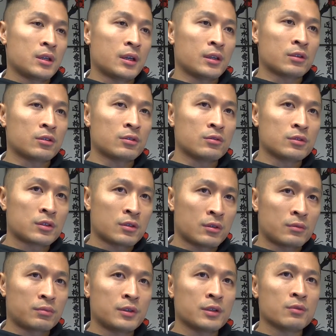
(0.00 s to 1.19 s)
and the kwoon is
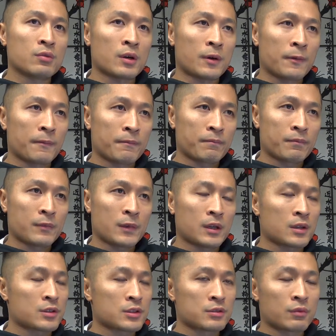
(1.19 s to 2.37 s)
going pretty well and
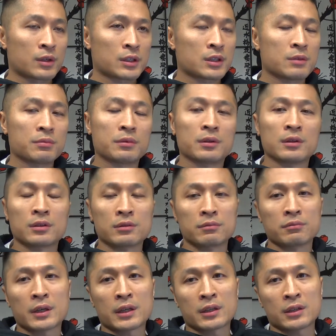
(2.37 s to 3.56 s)
I just want to keep
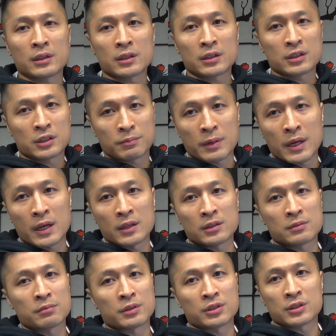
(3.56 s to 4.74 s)
making it expand
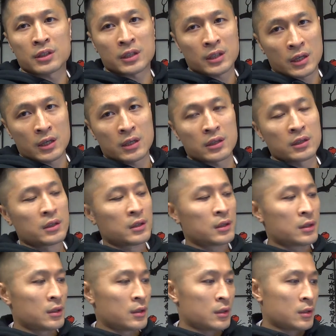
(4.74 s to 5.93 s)
as much as I can
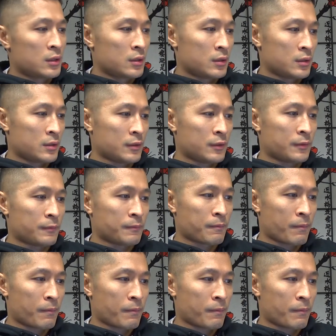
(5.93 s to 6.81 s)
um,